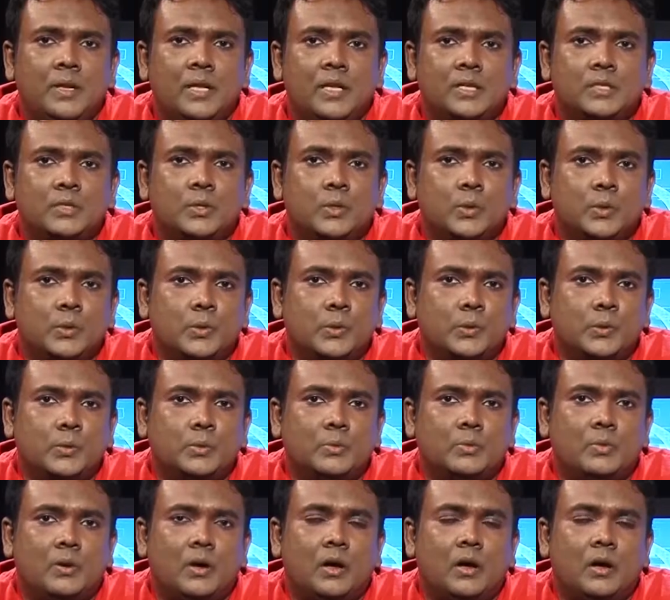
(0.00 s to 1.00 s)
please go
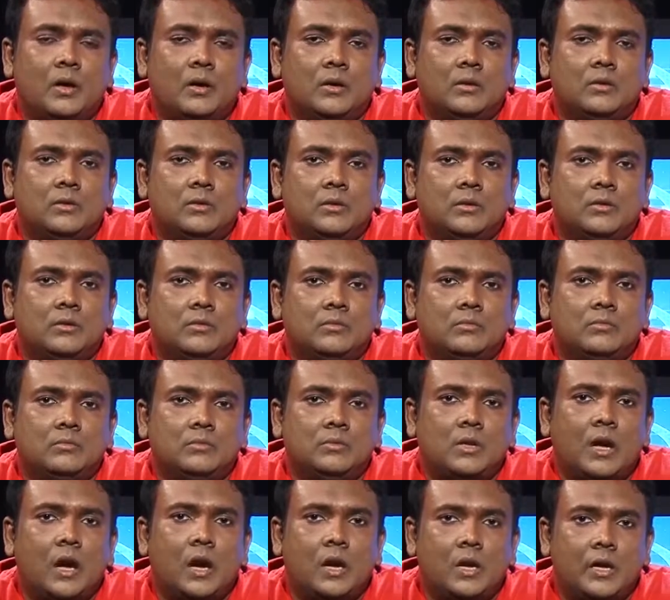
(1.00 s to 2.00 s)
to
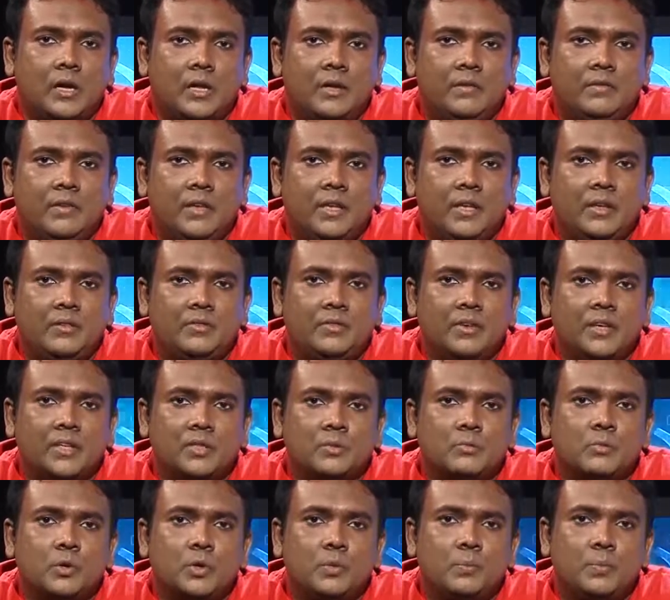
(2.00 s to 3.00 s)
Art TV
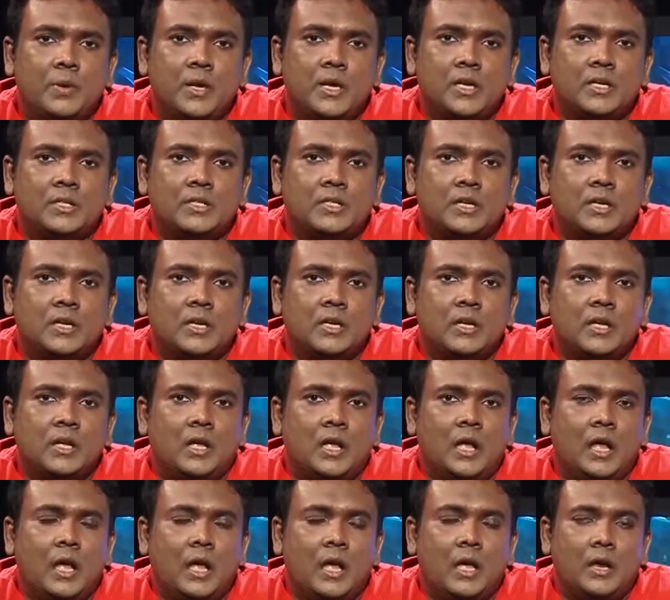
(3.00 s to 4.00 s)
Facebook page
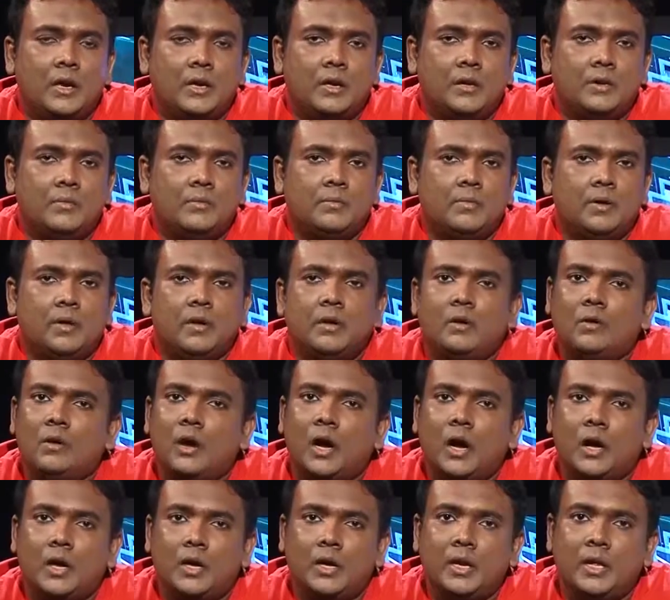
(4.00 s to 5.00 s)
and
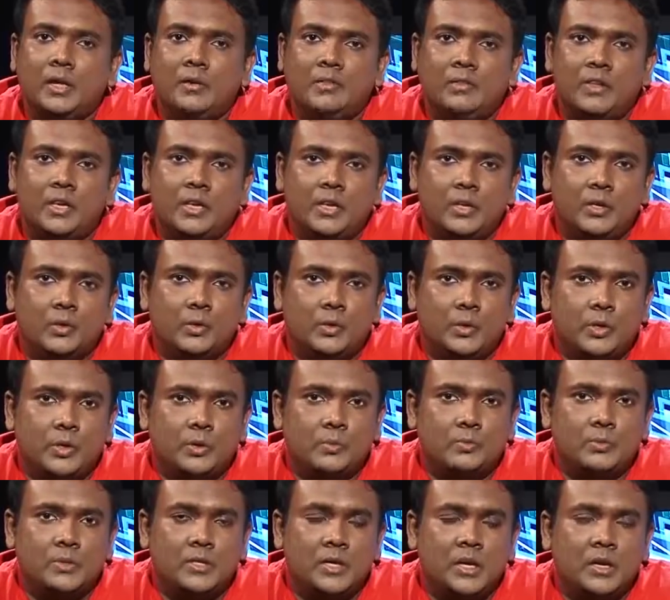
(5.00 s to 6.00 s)
Art TV
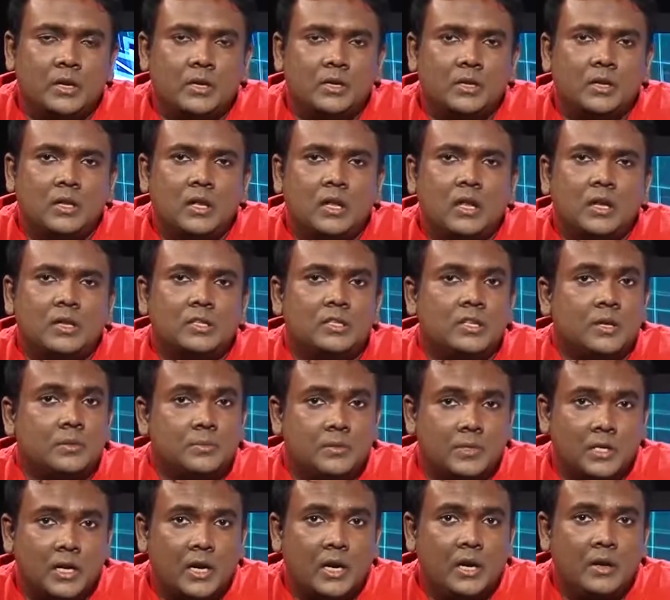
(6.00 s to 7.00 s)
YouTube channel and
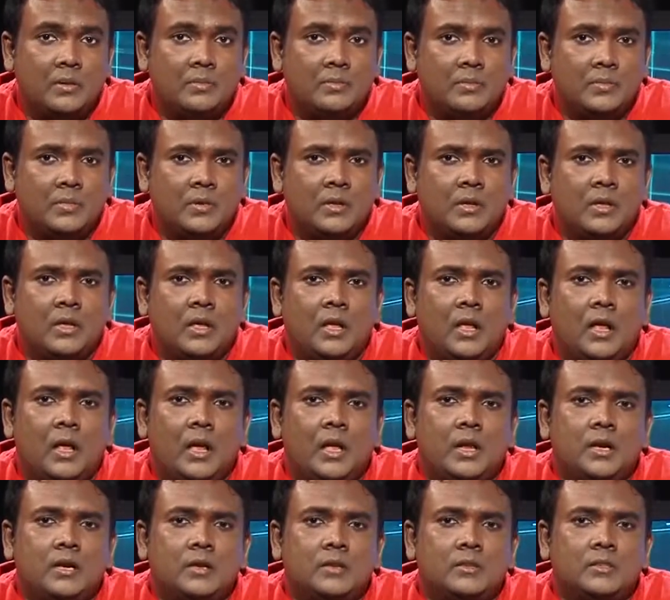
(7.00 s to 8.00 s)
subscribe,
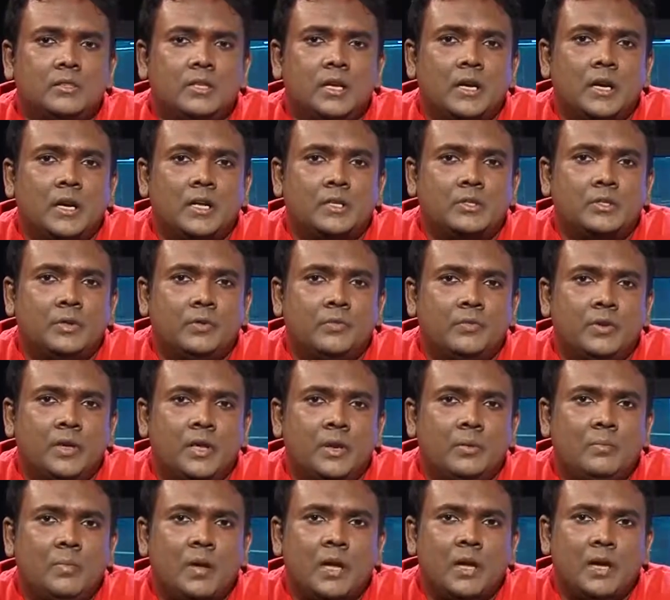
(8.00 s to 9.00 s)
and send us your
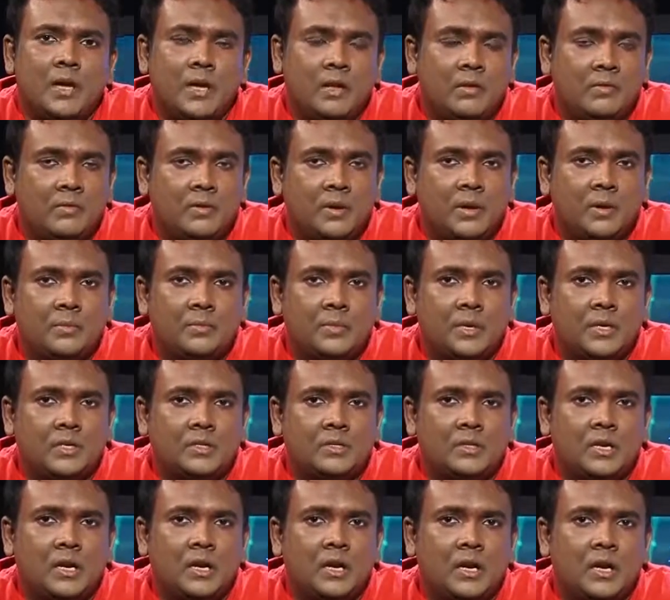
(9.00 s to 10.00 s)
feedback, leave
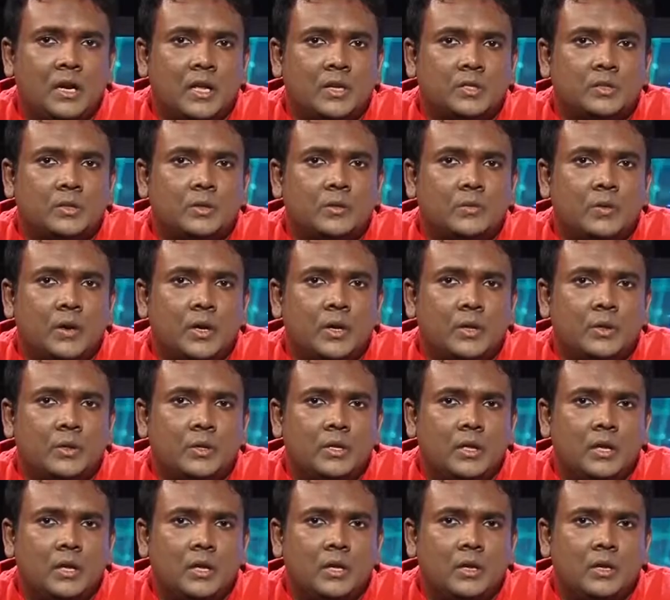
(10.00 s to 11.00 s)
comments, and let us know what you
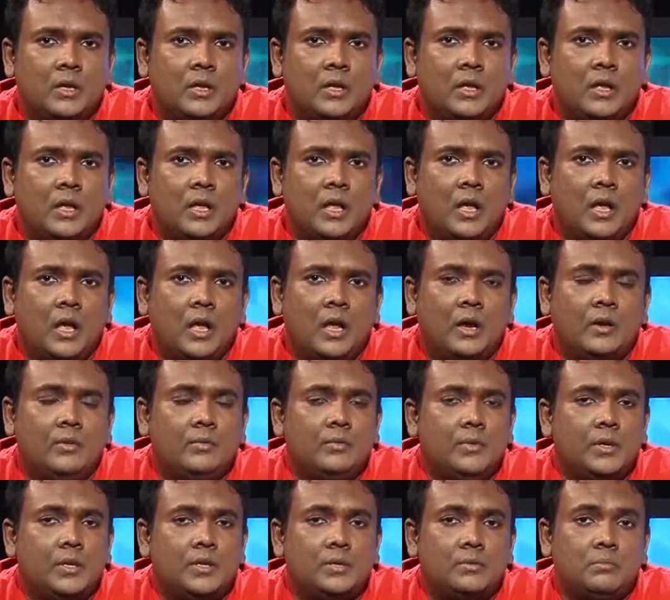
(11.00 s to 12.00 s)
think.
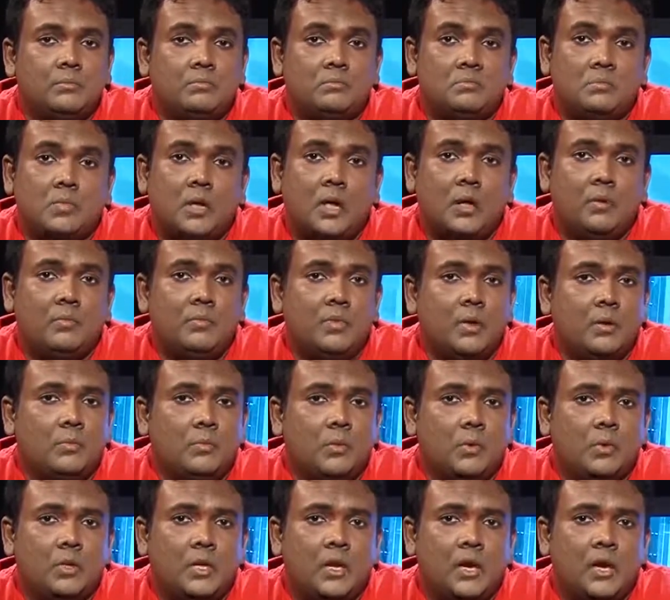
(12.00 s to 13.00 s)
And we are
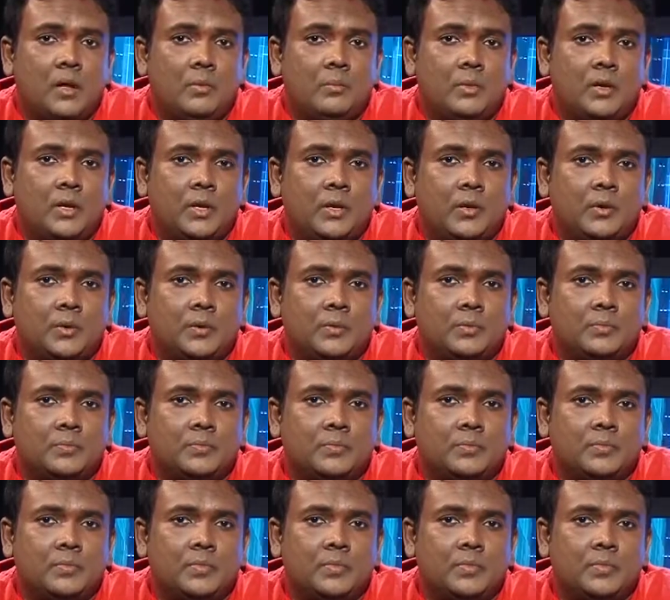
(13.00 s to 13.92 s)
more than happy to